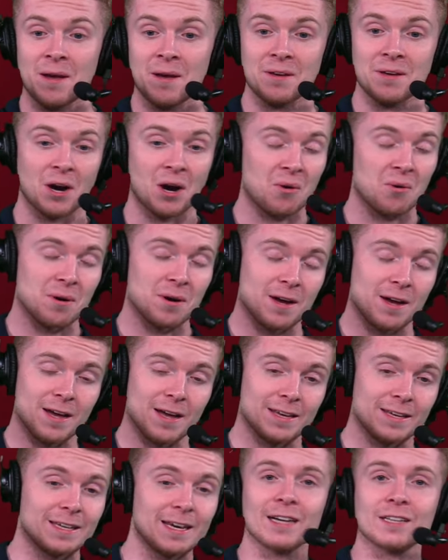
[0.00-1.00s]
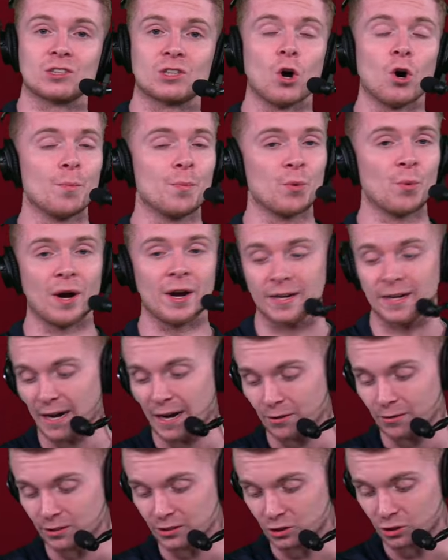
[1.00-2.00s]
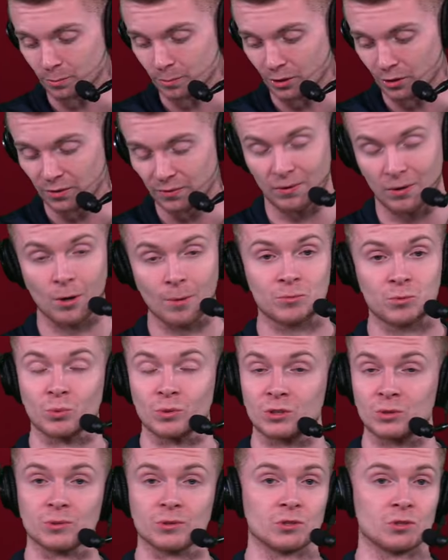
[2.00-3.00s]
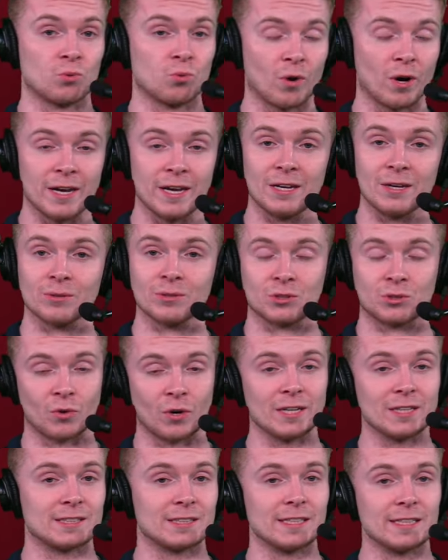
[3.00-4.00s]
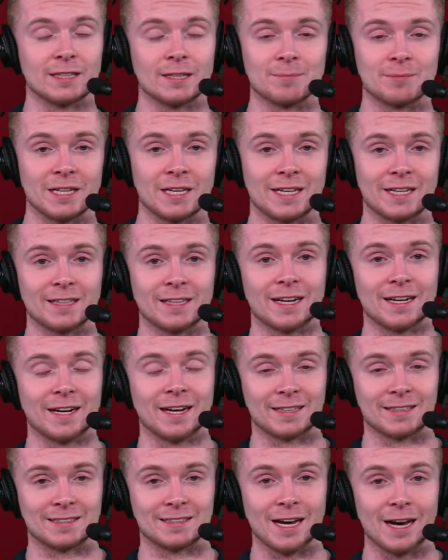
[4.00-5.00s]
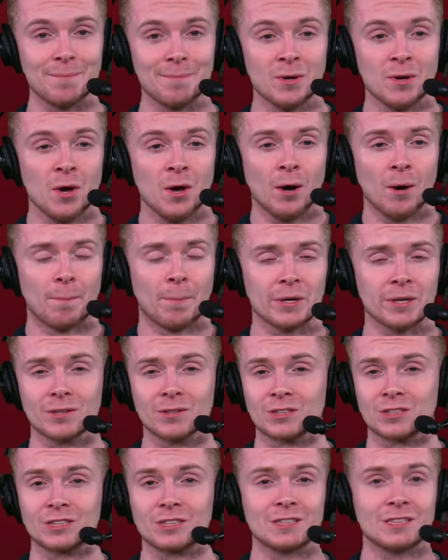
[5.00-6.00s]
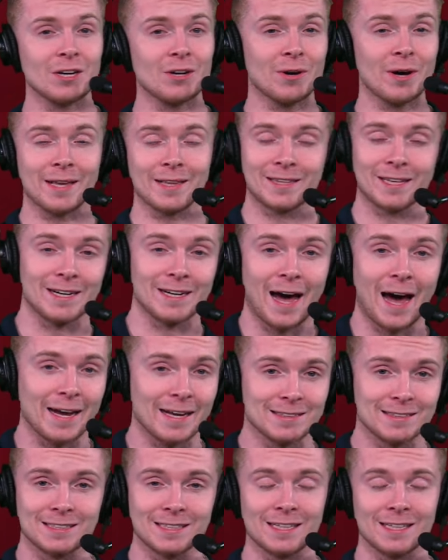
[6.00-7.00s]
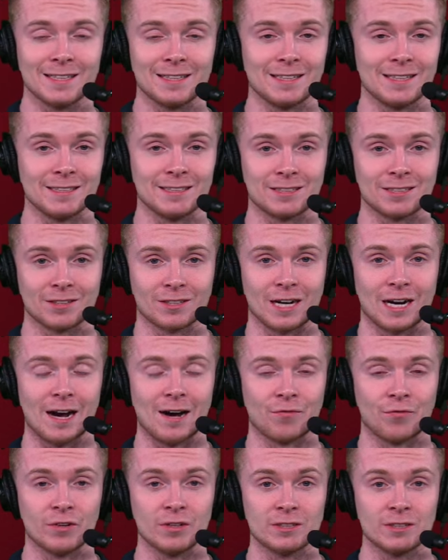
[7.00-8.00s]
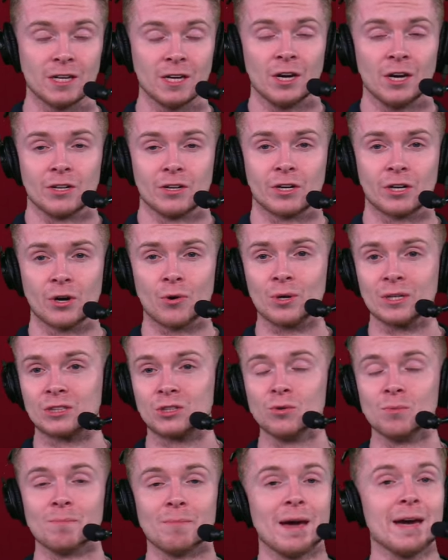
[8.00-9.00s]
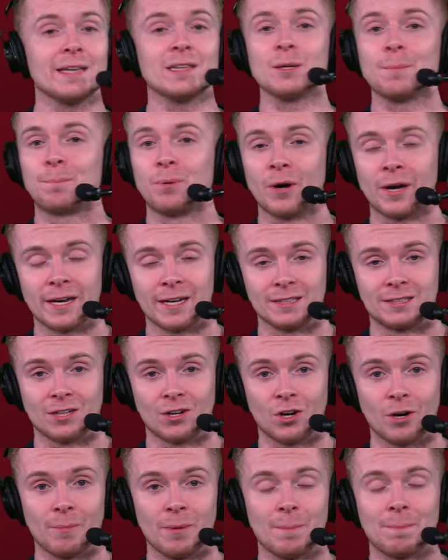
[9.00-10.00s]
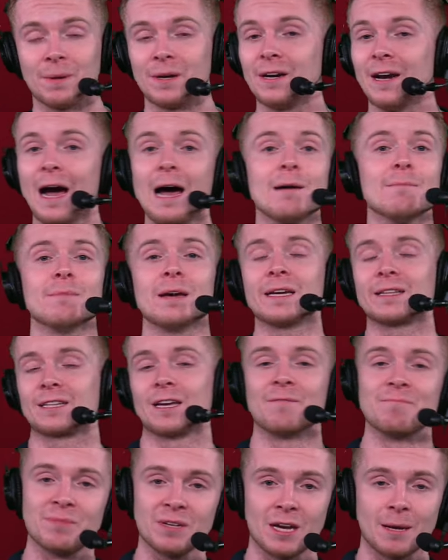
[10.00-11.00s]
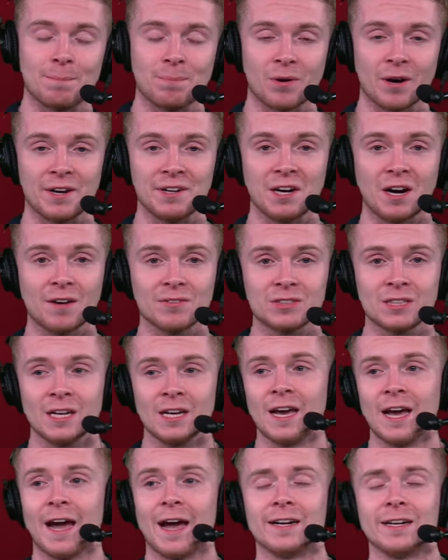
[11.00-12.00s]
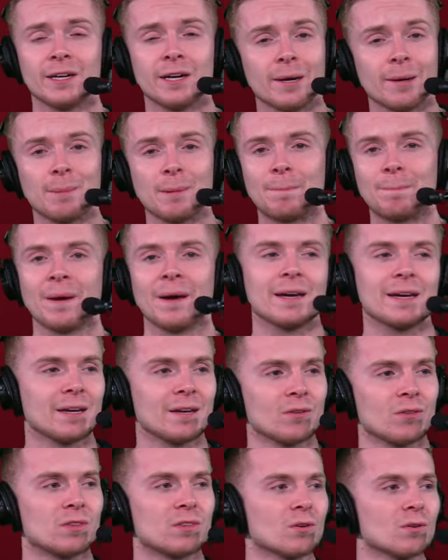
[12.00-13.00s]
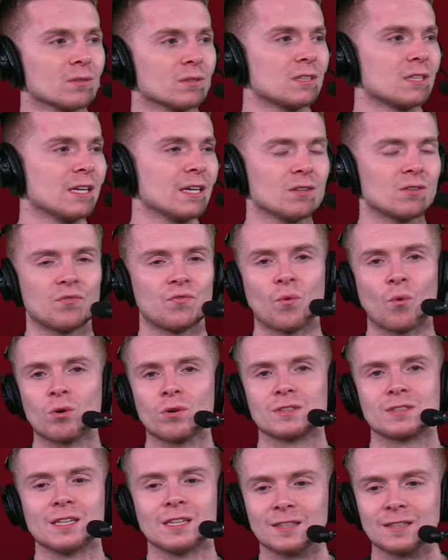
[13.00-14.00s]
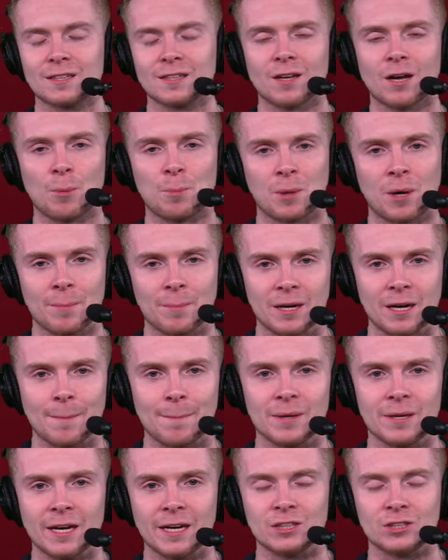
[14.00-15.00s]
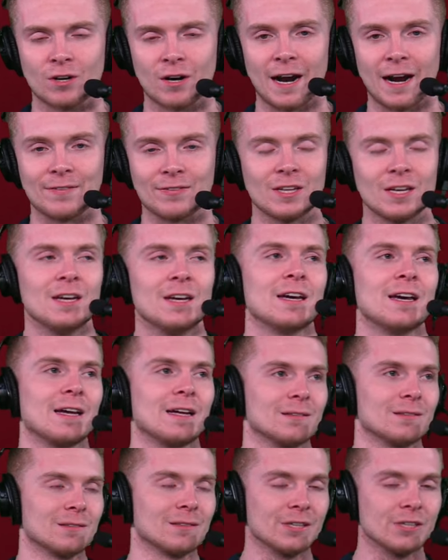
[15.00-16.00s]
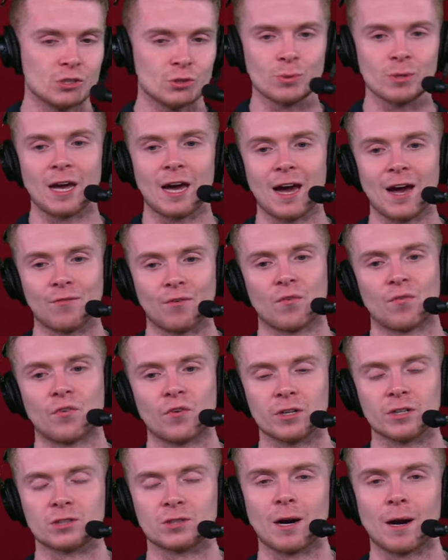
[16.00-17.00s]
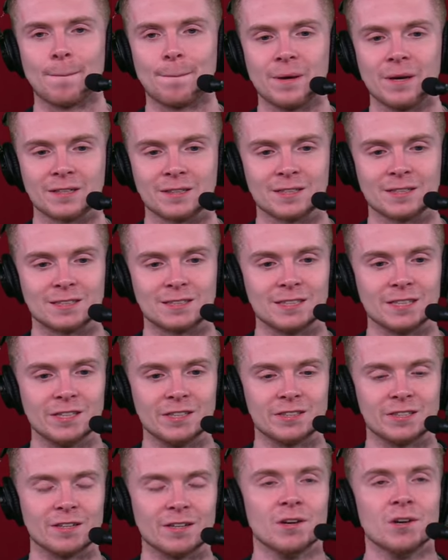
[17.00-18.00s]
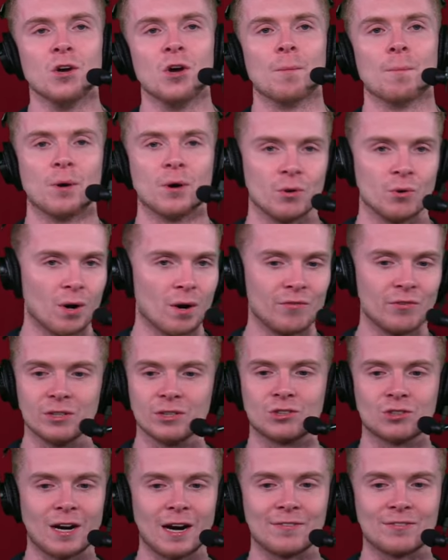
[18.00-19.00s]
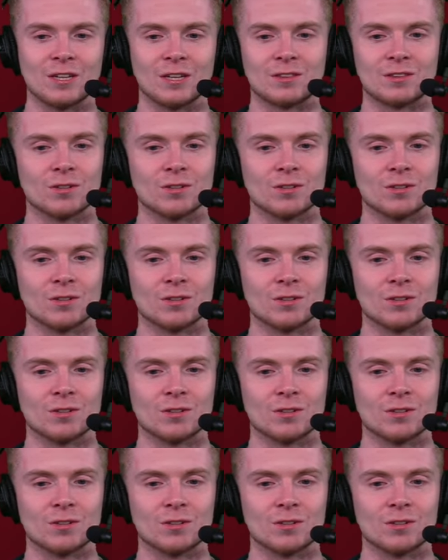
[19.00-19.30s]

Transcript: You know, yes, Kobe White and Ayo Dosunmu developed, which was great. It was great seeing them taking that next step. But you're still at the ninth seed in the Eastern Conference. You're going to make the play-in tournament but not make the NBA playoffs. And you're going to be picking 13th, 14th in the upcoming NBA draft. At least we have our first-round pick this season. But whoever you draft at